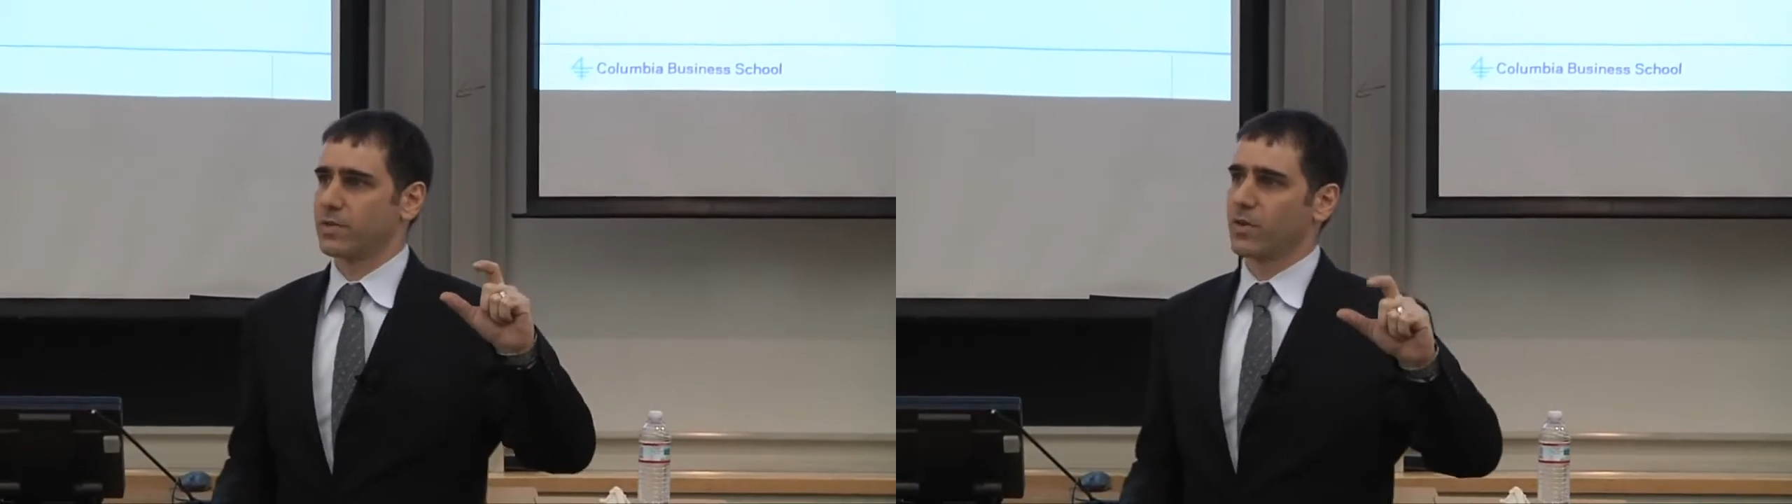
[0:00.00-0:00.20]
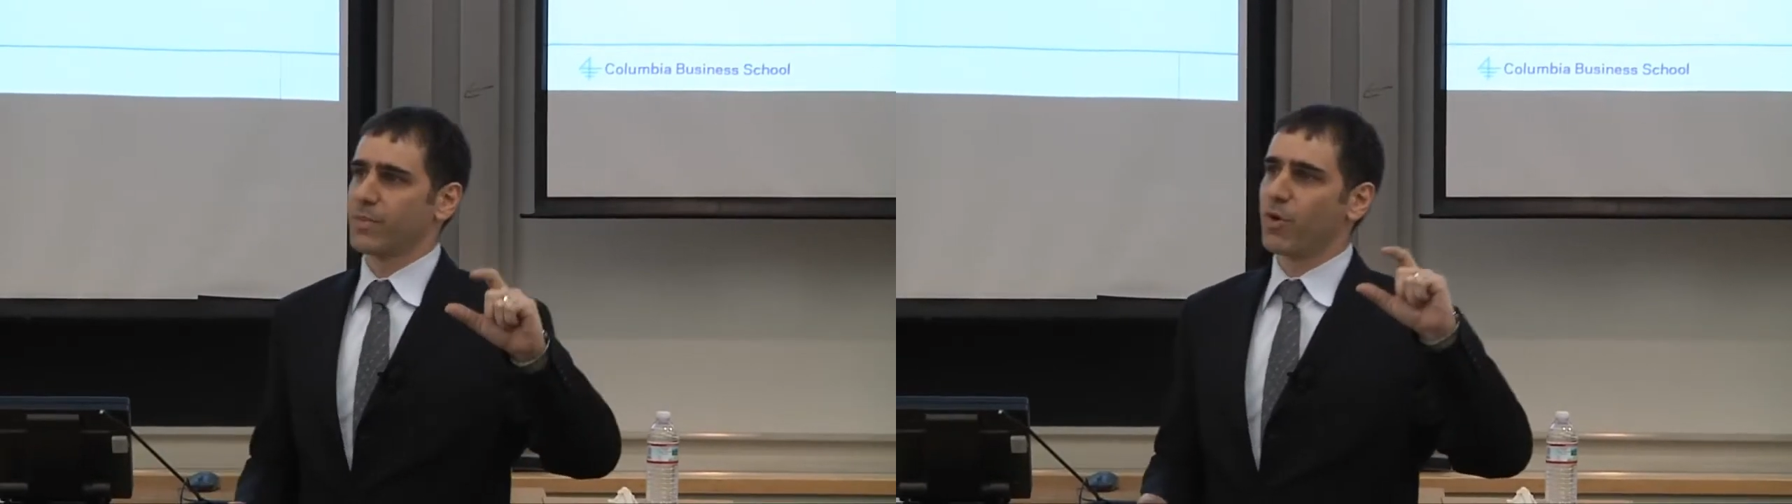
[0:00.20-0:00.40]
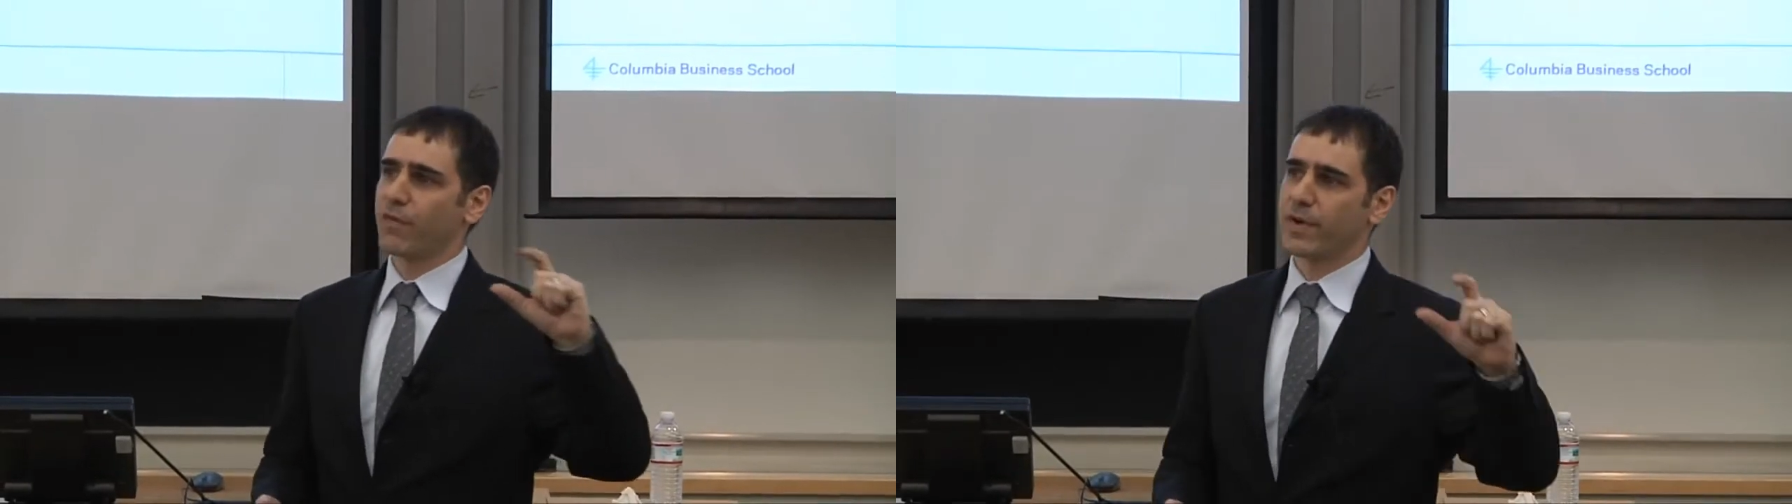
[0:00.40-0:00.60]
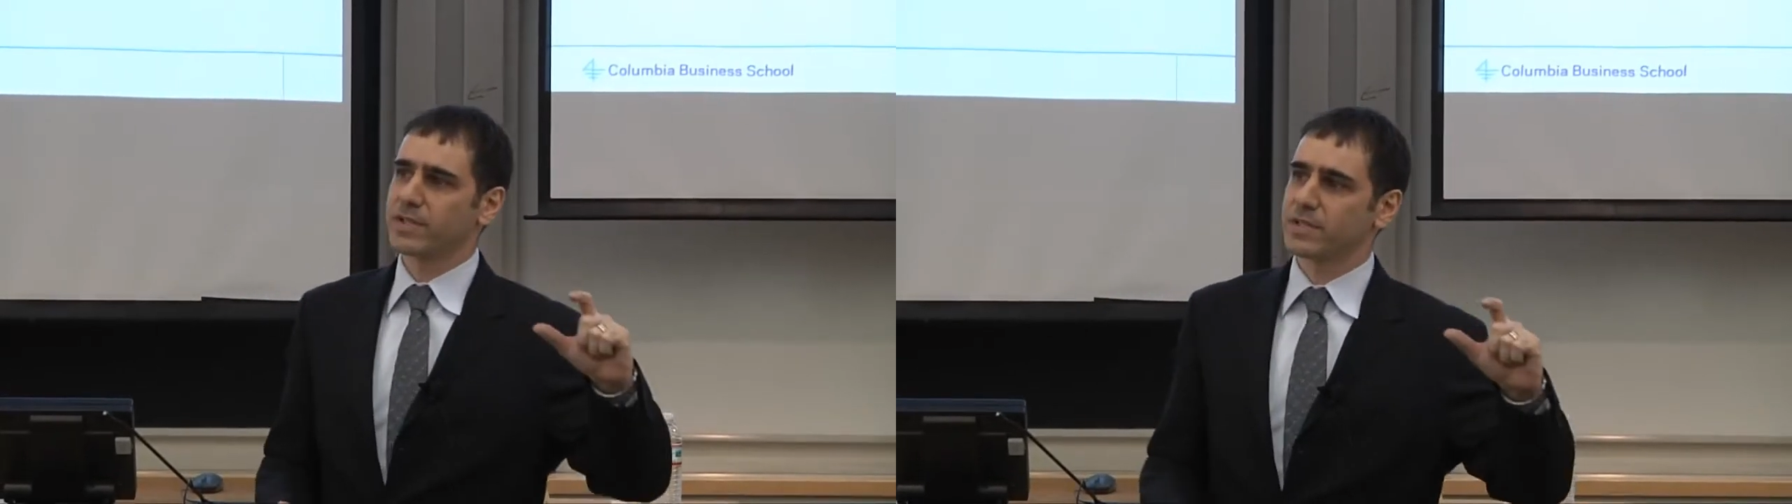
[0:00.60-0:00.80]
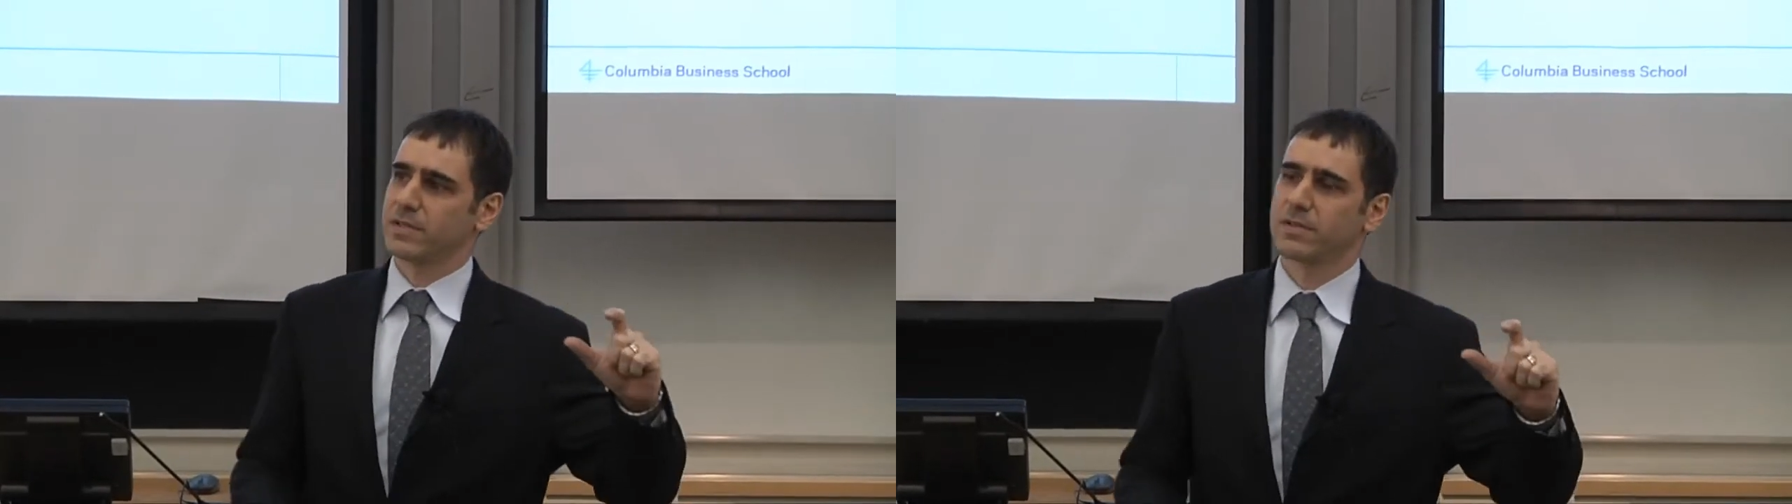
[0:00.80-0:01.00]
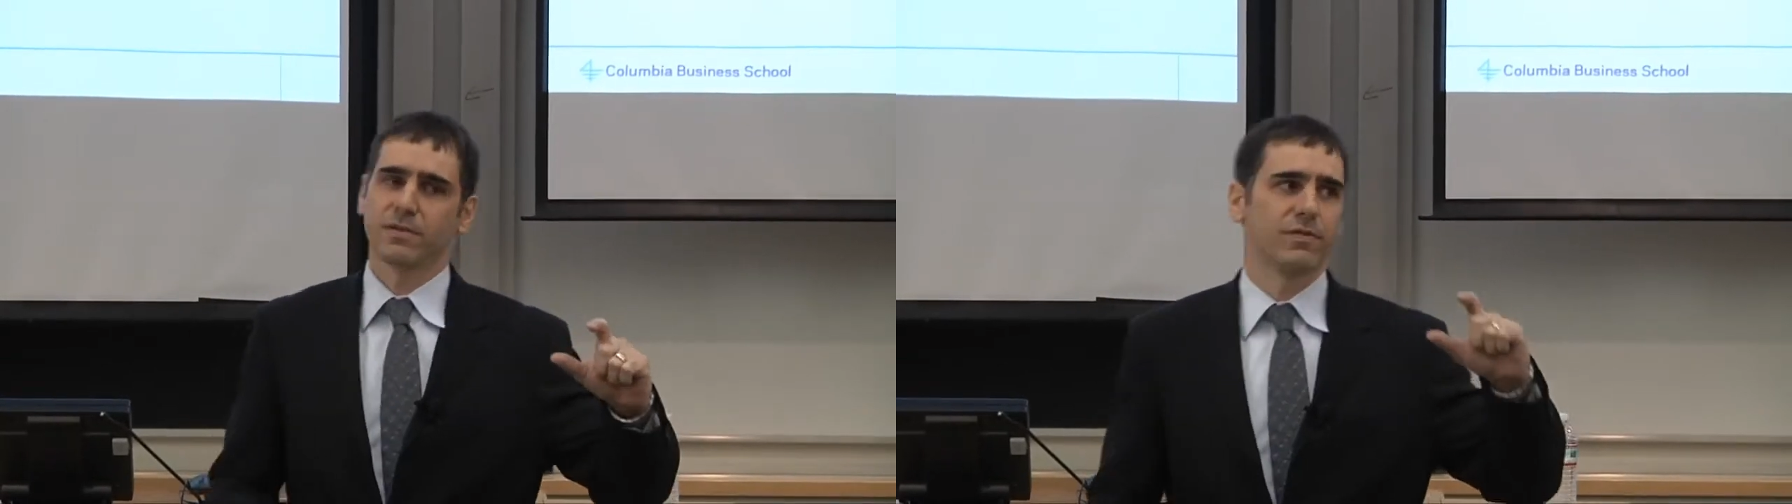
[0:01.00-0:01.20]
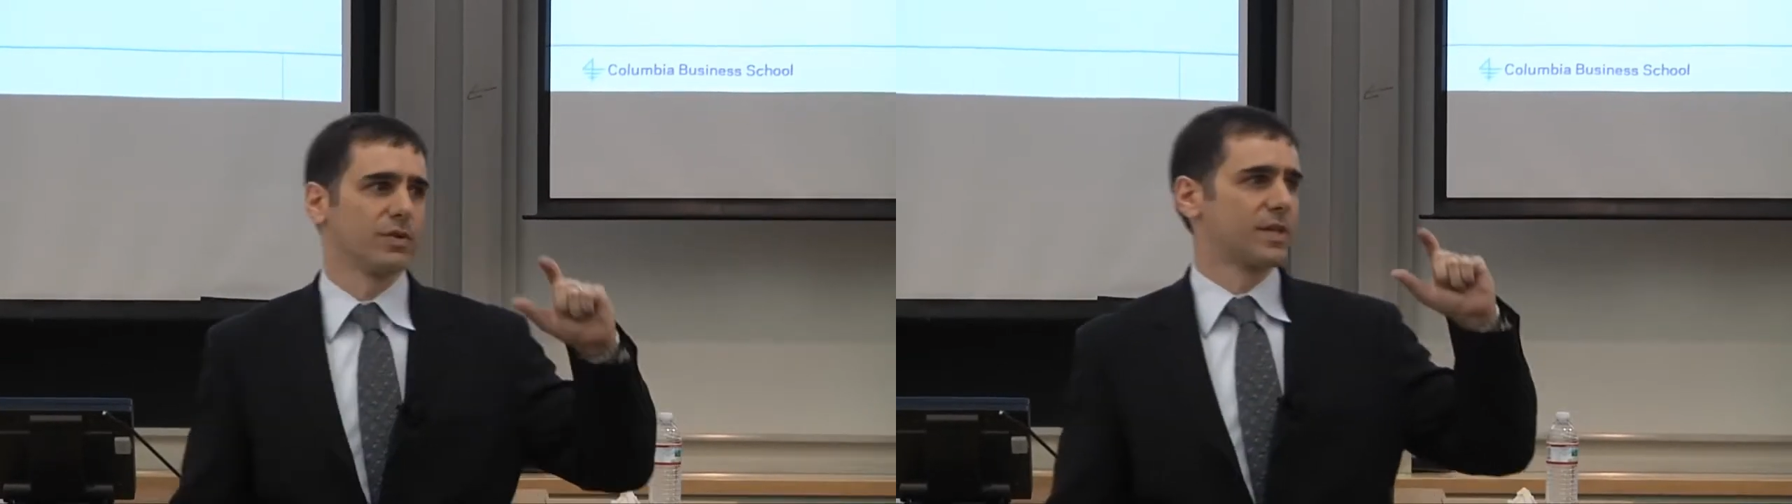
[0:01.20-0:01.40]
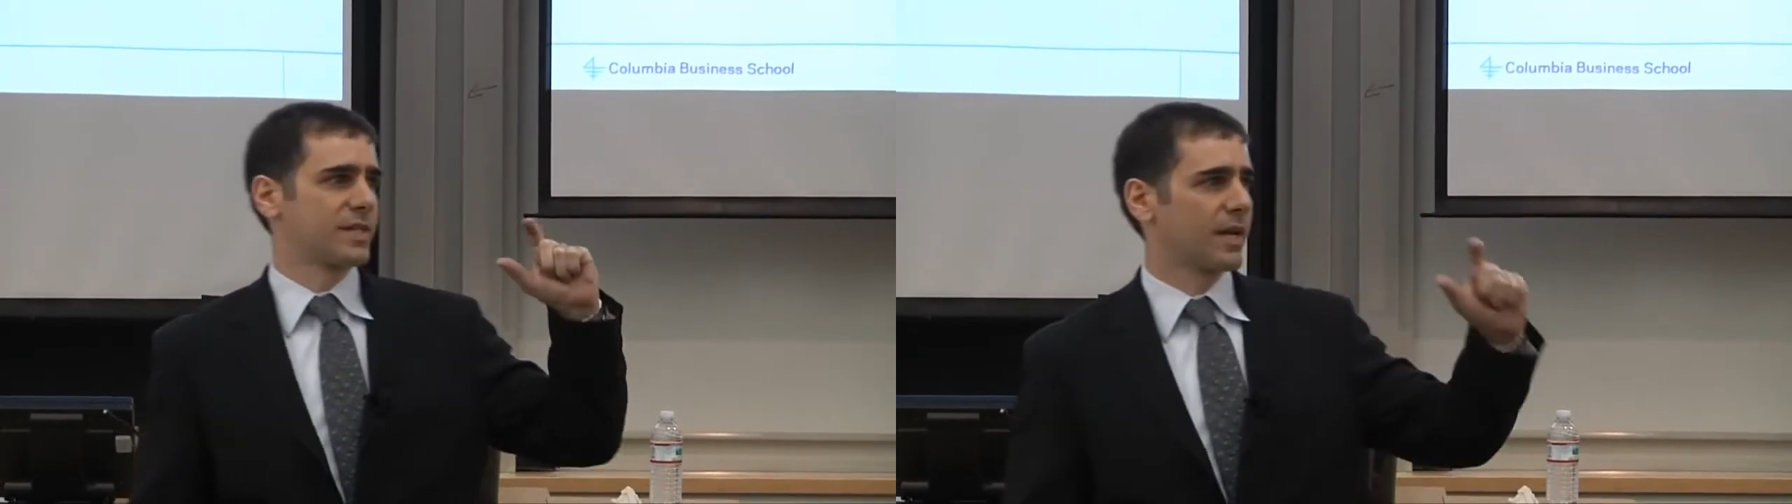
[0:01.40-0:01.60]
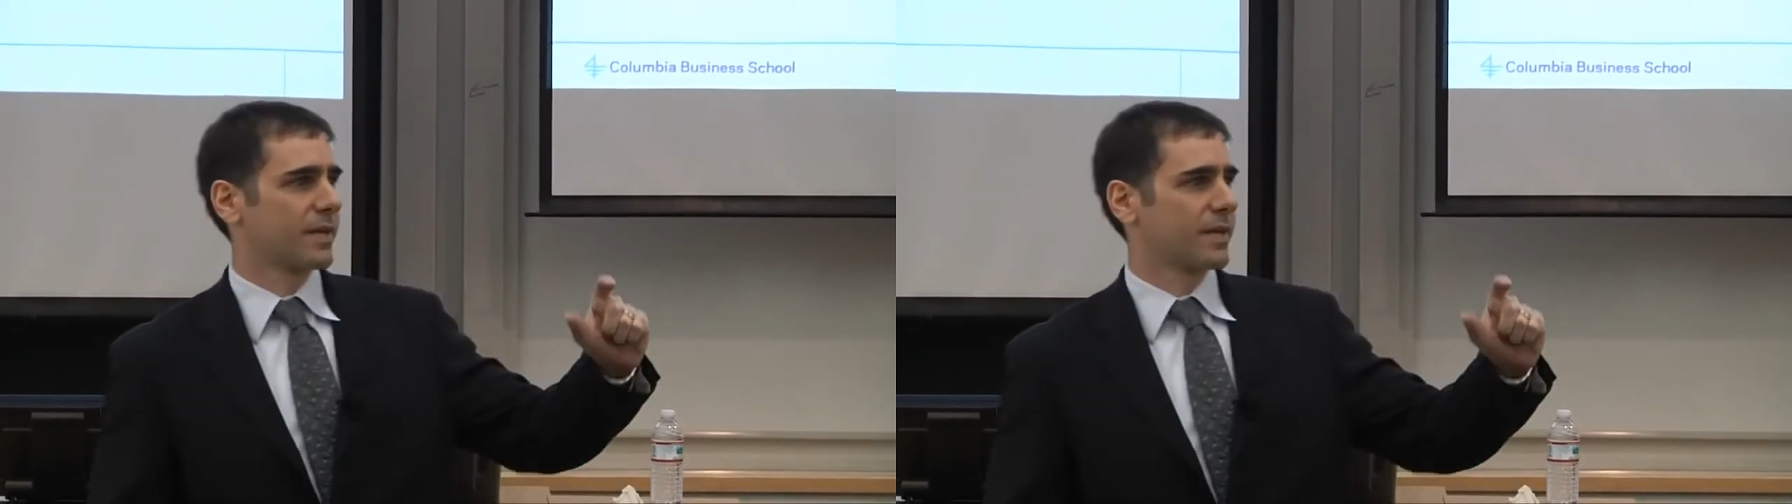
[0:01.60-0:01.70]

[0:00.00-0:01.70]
On the profits for the selling